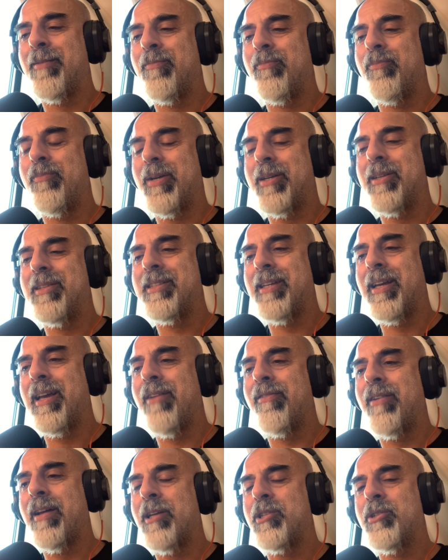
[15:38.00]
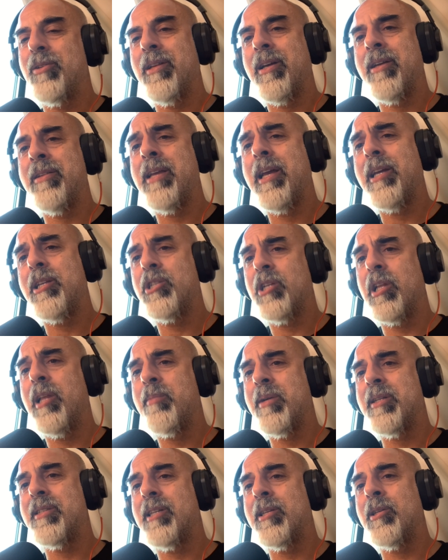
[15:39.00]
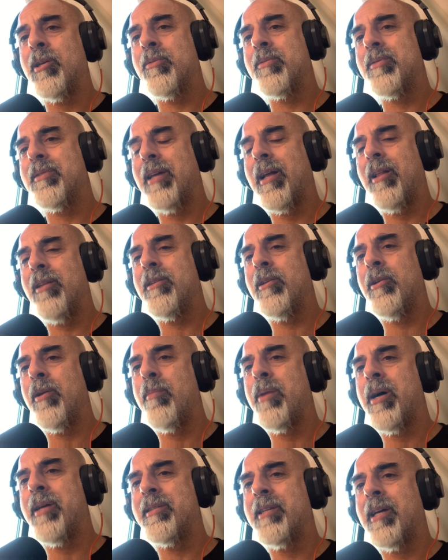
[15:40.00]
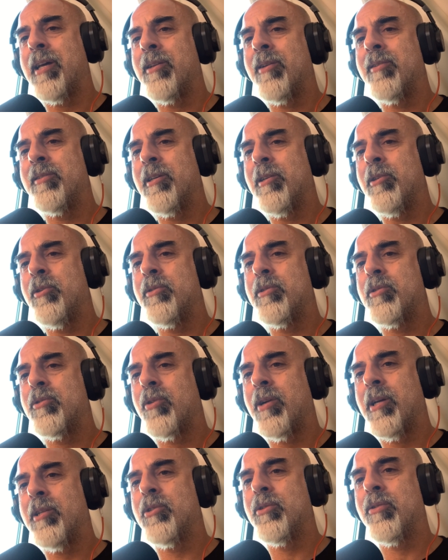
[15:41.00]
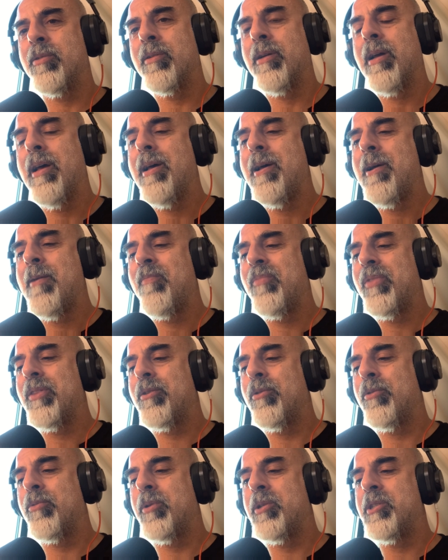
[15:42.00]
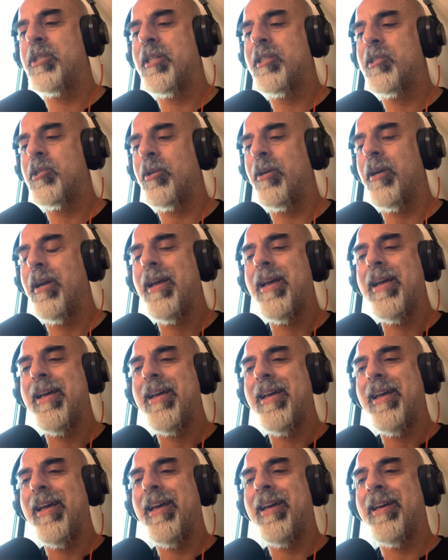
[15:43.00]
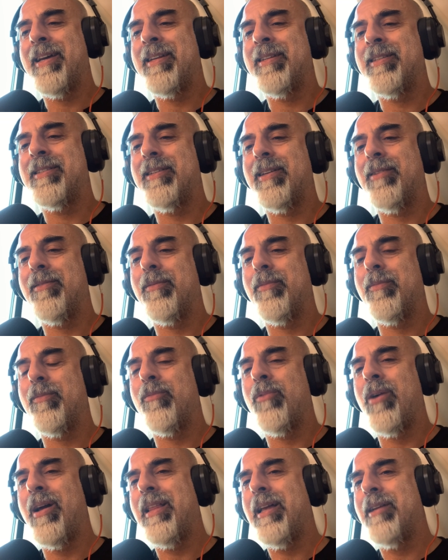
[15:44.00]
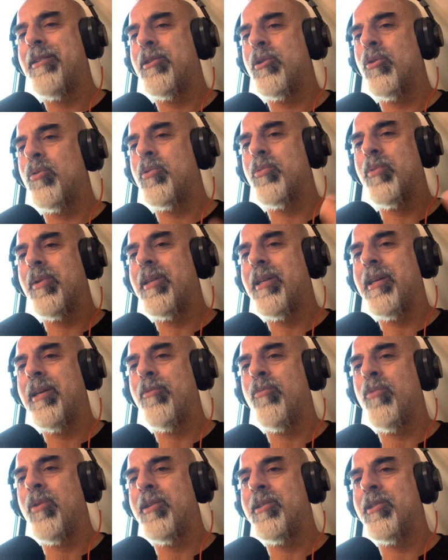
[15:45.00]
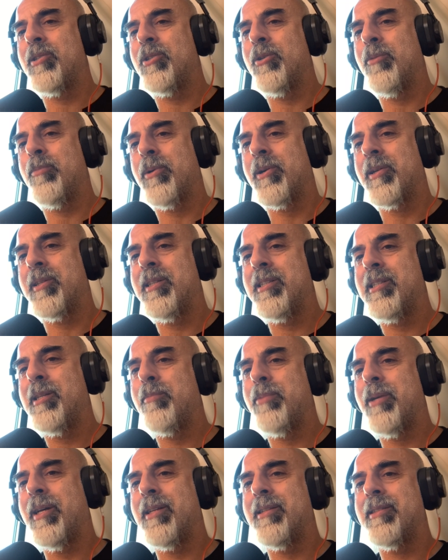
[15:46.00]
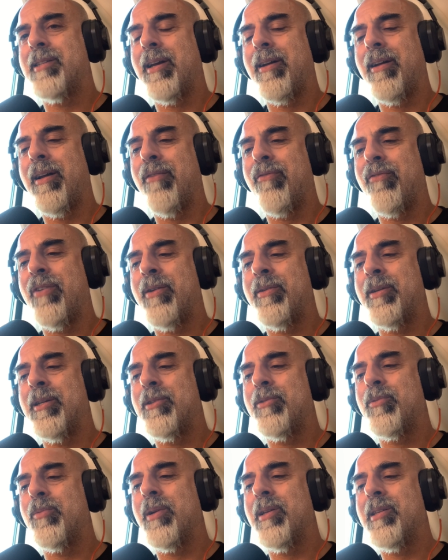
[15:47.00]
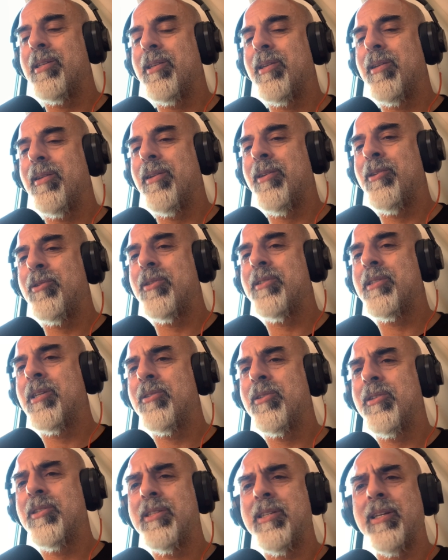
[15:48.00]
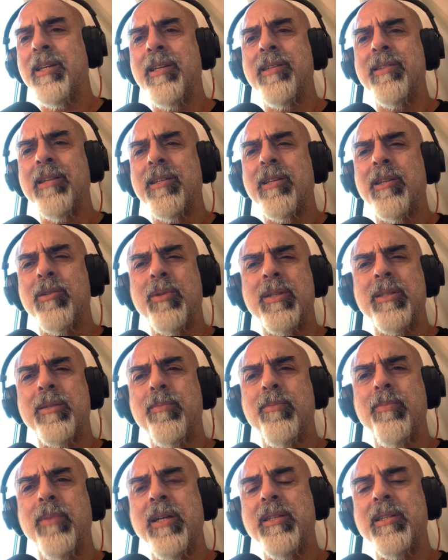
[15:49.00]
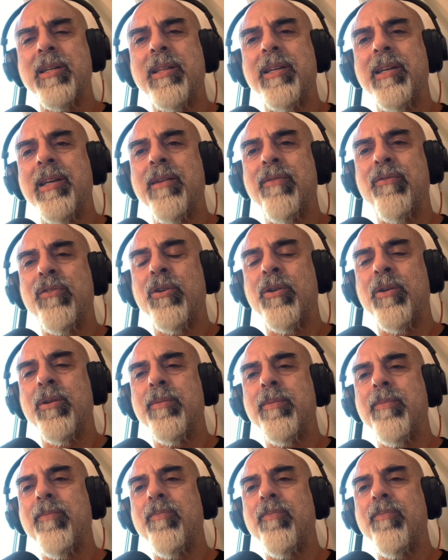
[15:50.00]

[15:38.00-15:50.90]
because they have actually an age limit. They don't tell you about that until you try to register. And while I don't really want to participate, I found it really interesting to see that it was basically, if you're